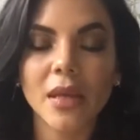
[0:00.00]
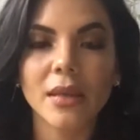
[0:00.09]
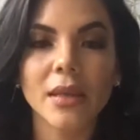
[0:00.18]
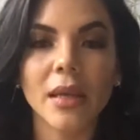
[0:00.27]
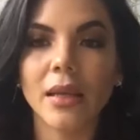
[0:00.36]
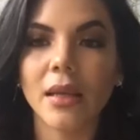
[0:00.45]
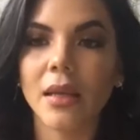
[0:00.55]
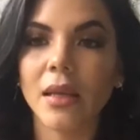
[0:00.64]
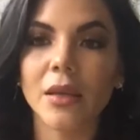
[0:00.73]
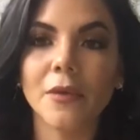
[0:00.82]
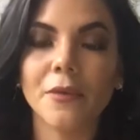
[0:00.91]
then
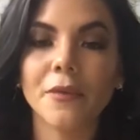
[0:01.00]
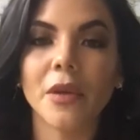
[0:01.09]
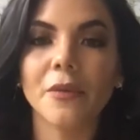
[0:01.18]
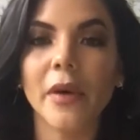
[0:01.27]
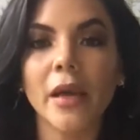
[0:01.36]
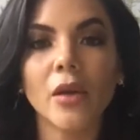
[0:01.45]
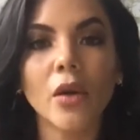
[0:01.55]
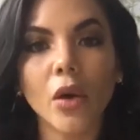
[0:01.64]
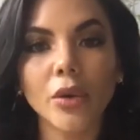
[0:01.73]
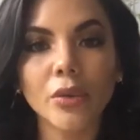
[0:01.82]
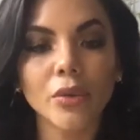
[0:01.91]
if I
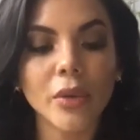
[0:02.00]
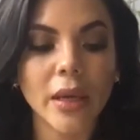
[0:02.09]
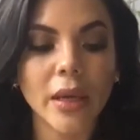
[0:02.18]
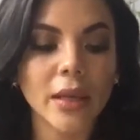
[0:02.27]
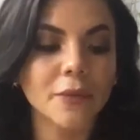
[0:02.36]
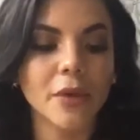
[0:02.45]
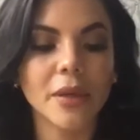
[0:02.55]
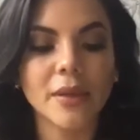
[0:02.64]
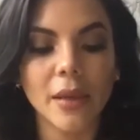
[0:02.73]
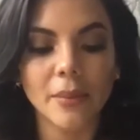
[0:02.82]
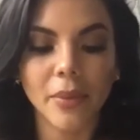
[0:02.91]
go to get, for
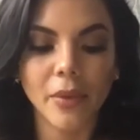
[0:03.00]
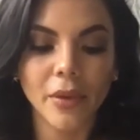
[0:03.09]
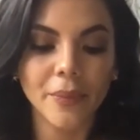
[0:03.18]
example,